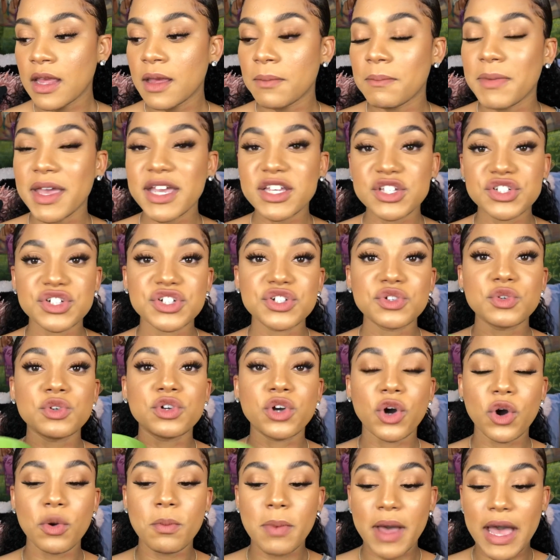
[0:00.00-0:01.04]
Make sure you
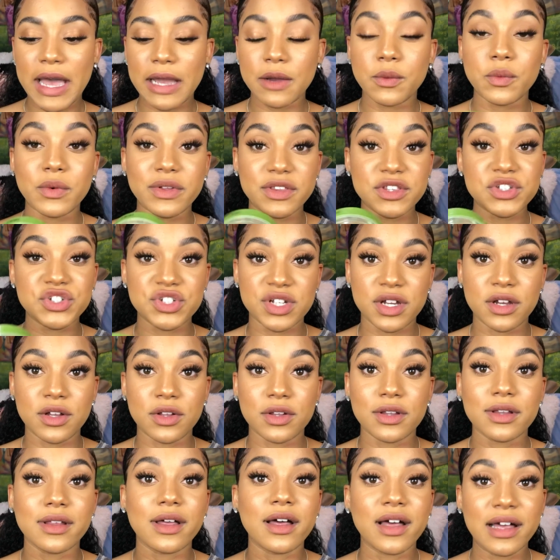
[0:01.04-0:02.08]
go back with
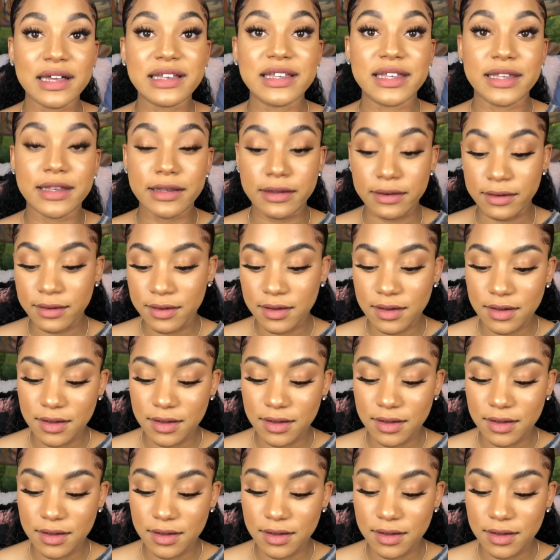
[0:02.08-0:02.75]
gel again.